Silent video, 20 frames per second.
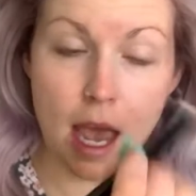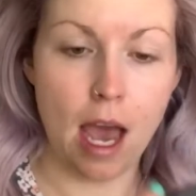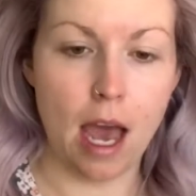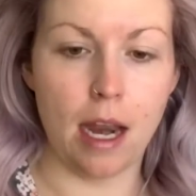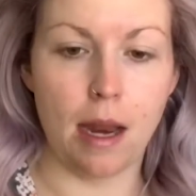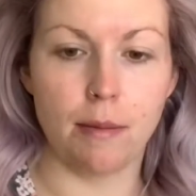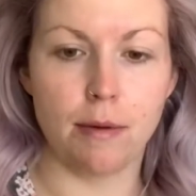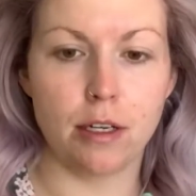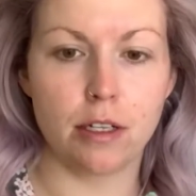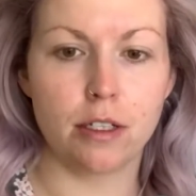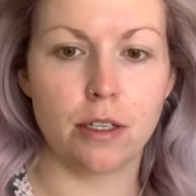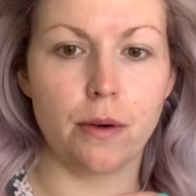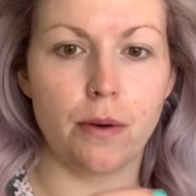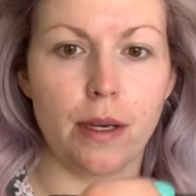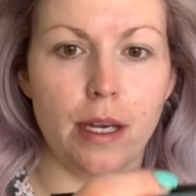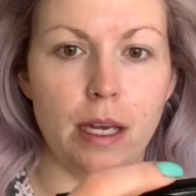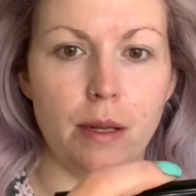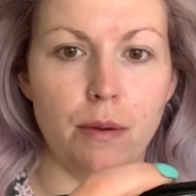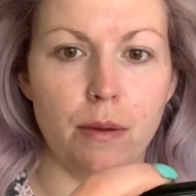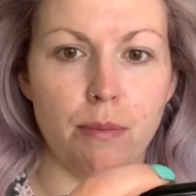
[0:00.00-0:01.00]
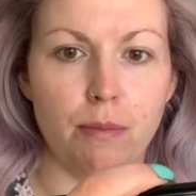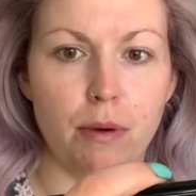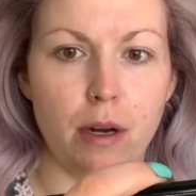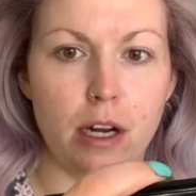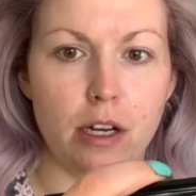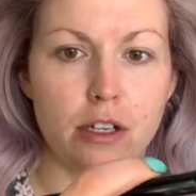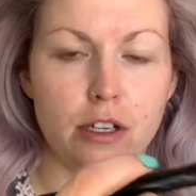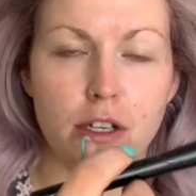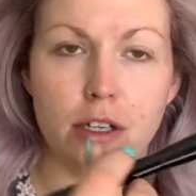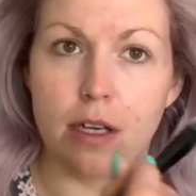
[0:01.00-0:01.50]
And I'm just going in with
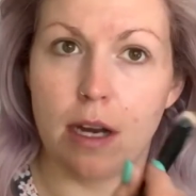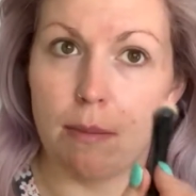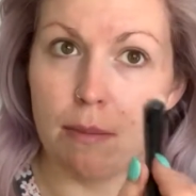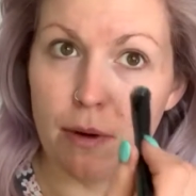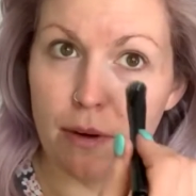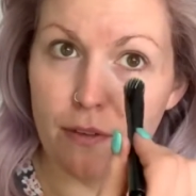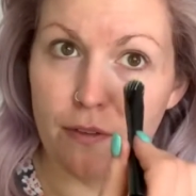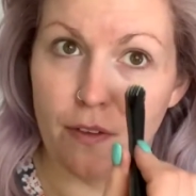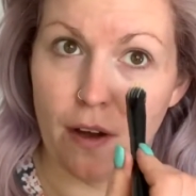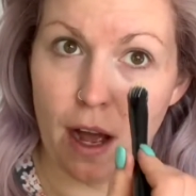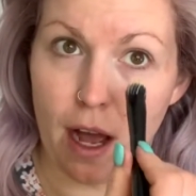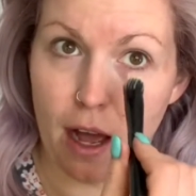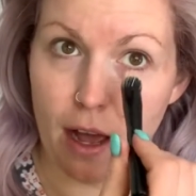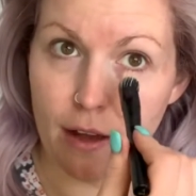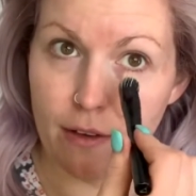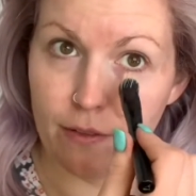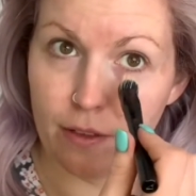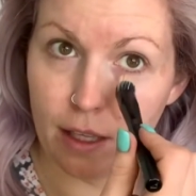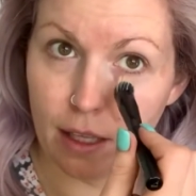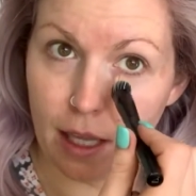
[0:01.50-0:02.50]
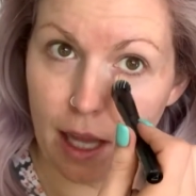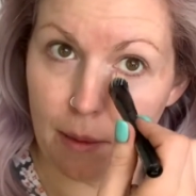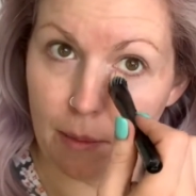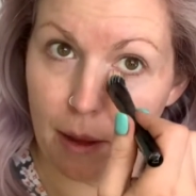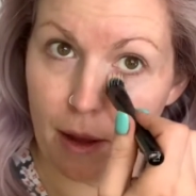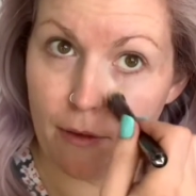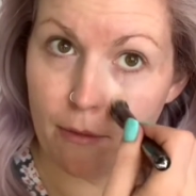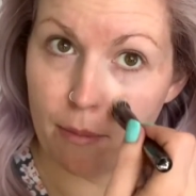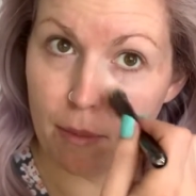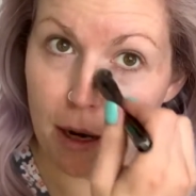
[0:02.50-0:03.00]
brush number 5, the Lime
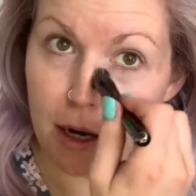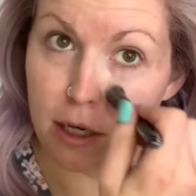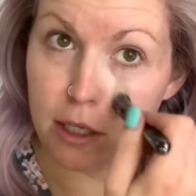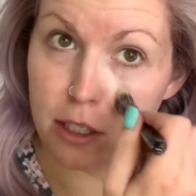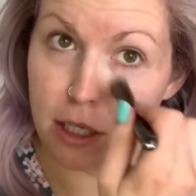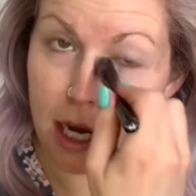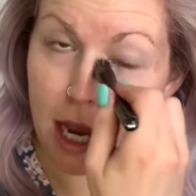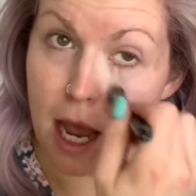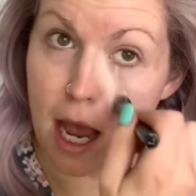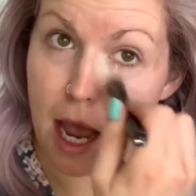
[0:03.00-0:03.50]
Life brush,